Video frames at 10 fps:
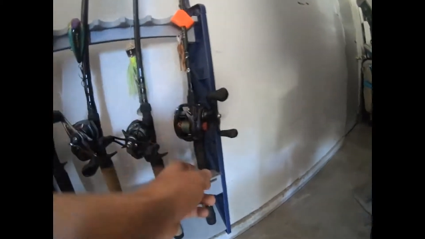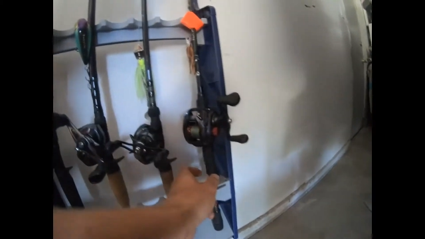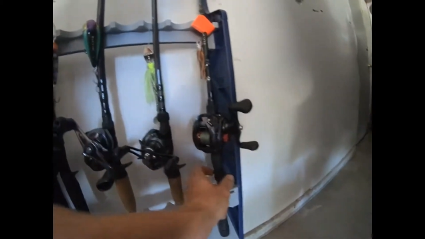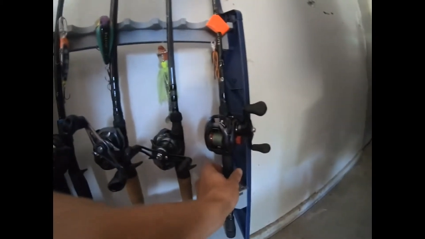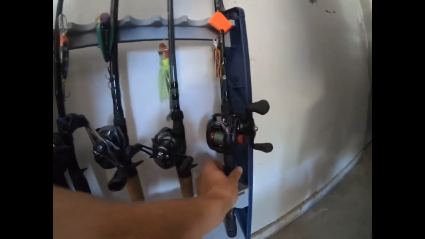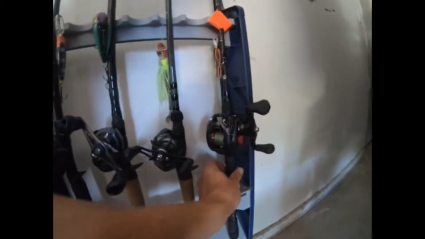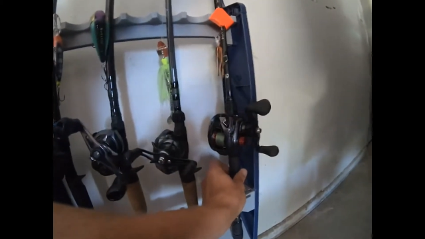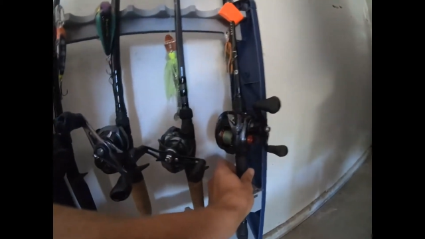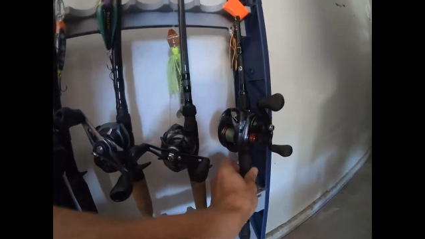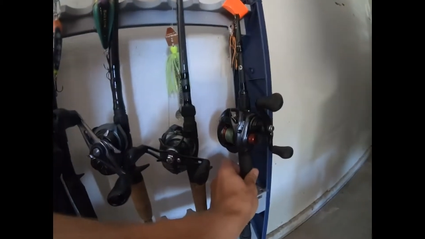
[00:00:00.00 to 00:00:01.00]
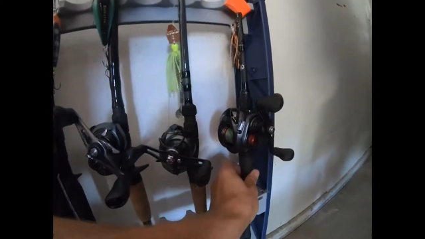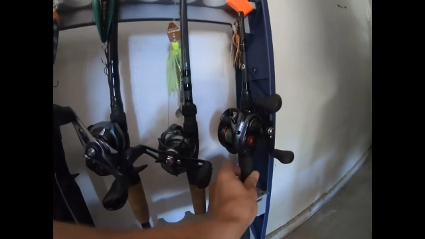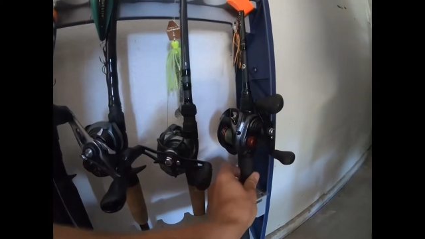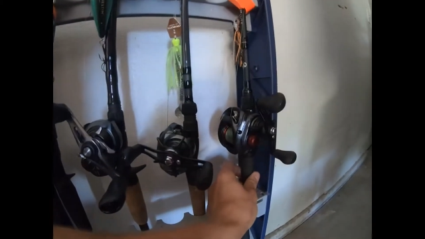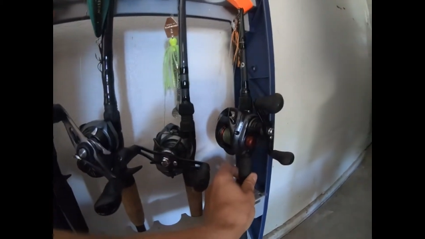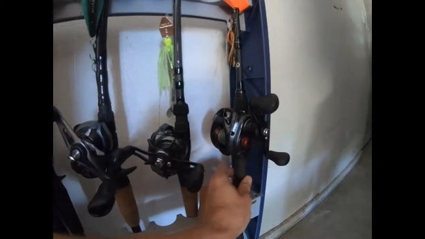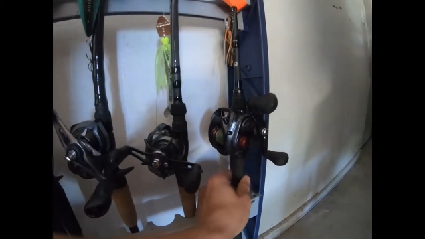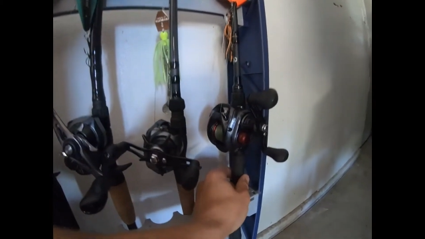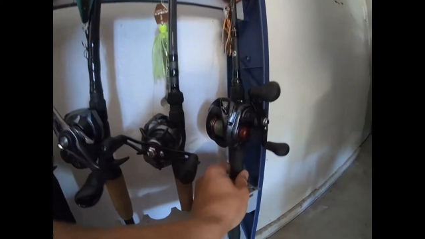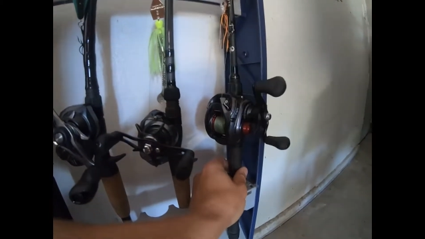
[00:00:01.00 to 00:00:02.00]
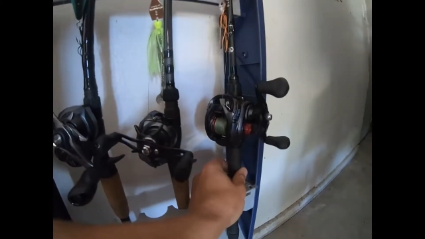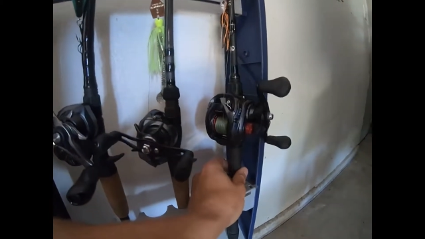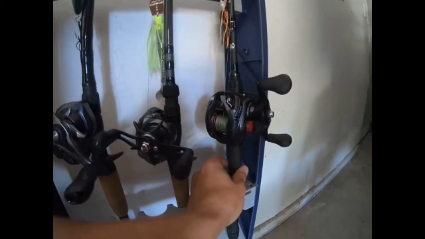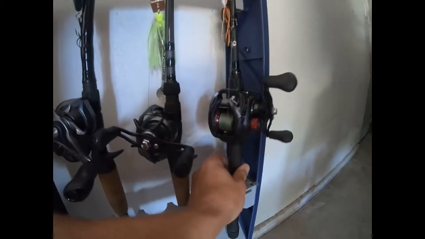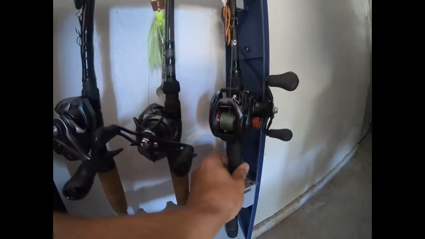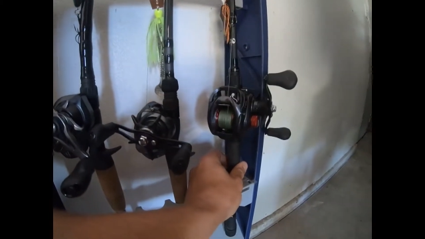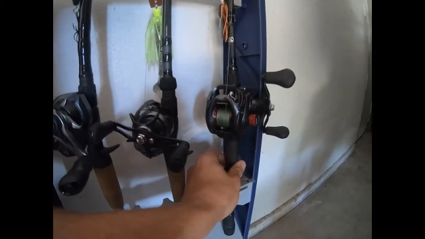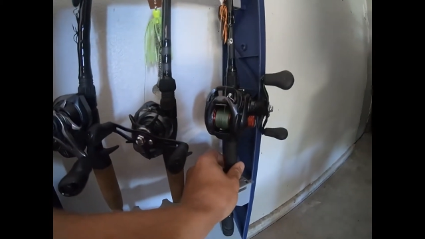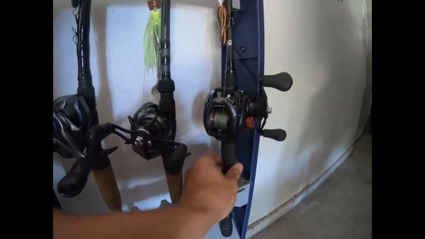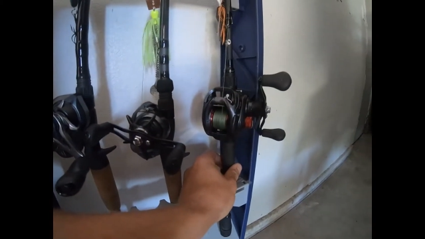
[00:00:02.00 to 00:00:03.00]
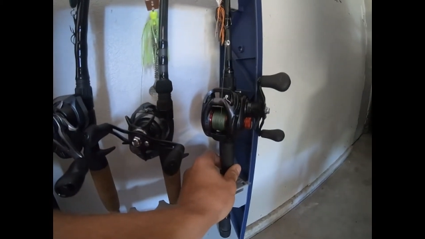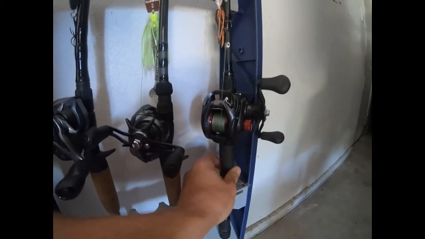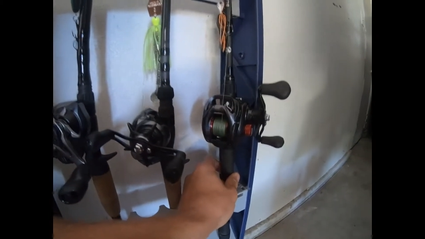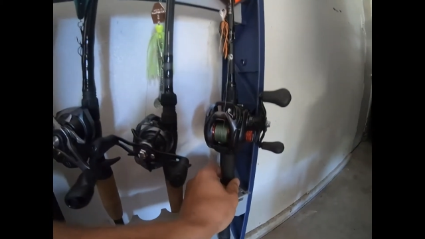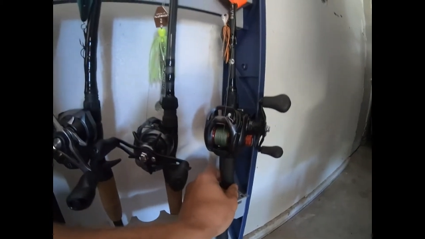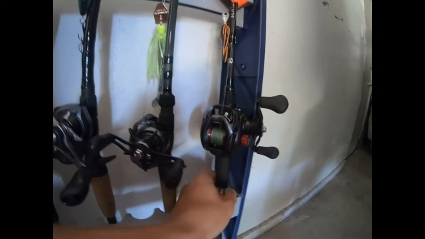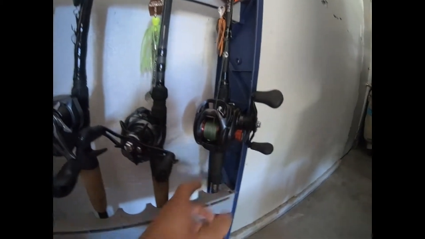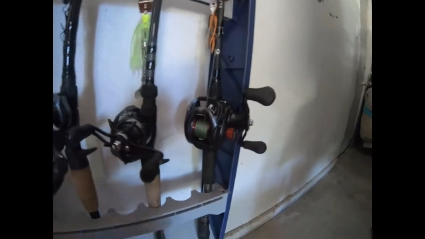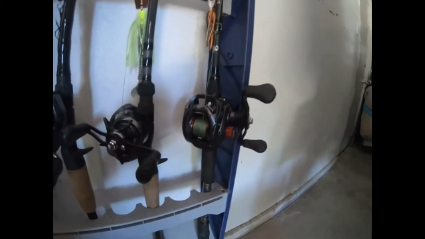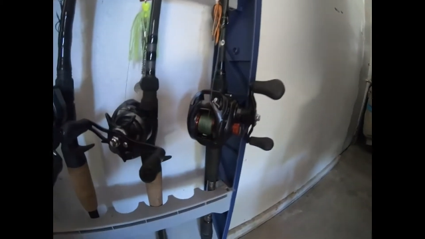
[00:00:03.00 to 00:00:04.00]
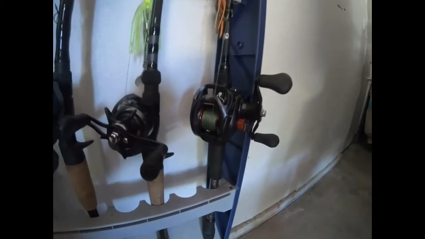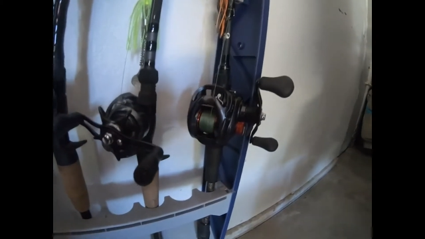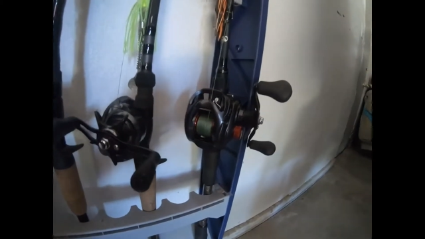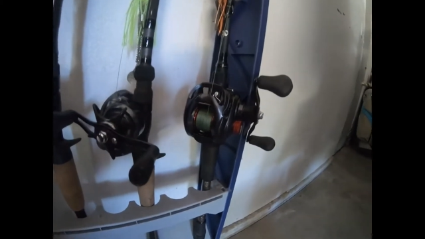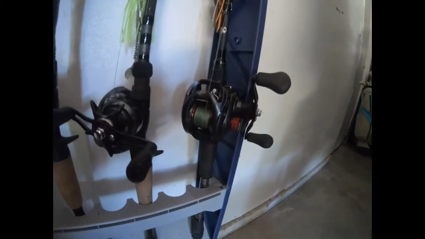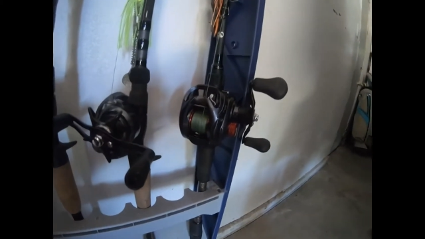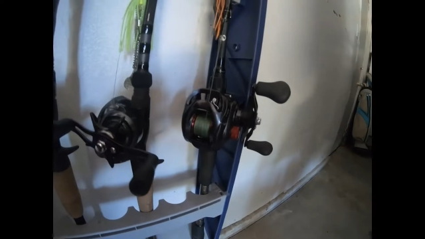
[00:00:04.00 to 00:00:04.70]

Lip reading: No face is visible, so there are no lips to read.